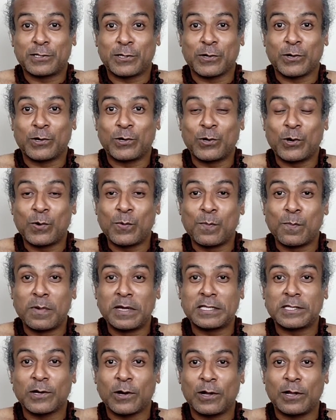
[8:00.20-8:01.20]
so you don't
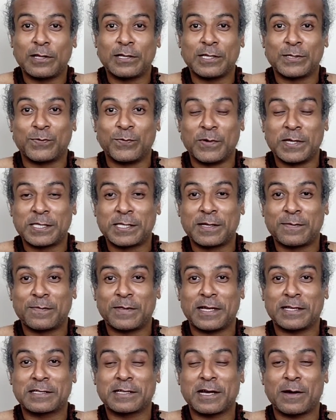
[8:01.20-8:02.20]
miss all this wisdom
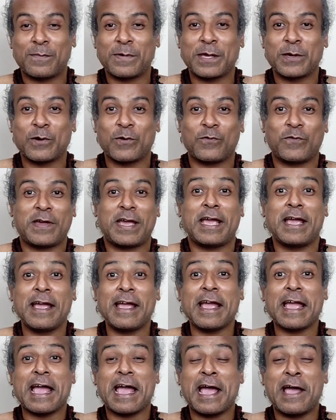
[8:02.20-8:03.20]
that's coming your way
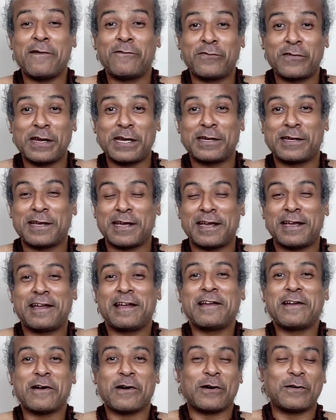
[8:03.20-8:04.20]
every
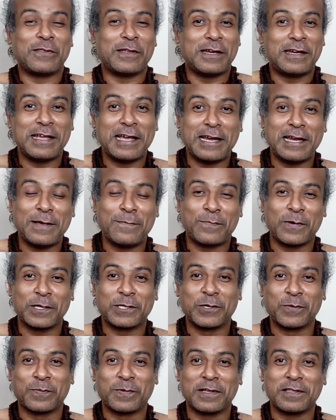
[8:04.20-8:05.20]
day on the Daily
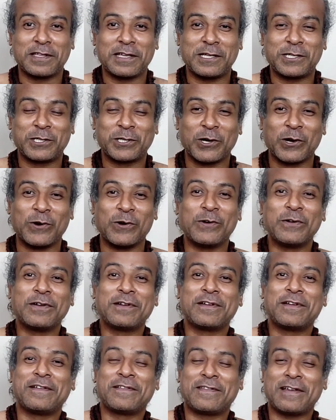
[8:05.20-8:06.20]
Pashupati show.
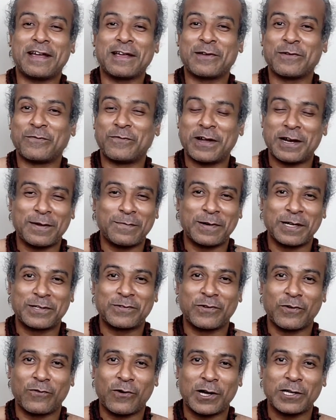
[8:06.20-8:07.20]
Thank you very much
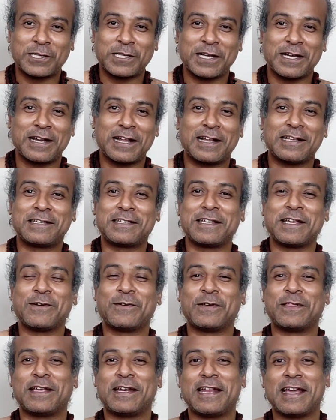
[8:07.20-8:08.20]
for watching and I'll see
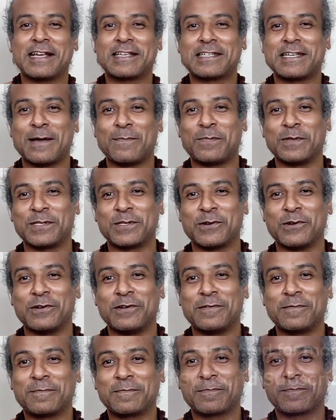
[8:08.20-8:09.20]
you in the next episode.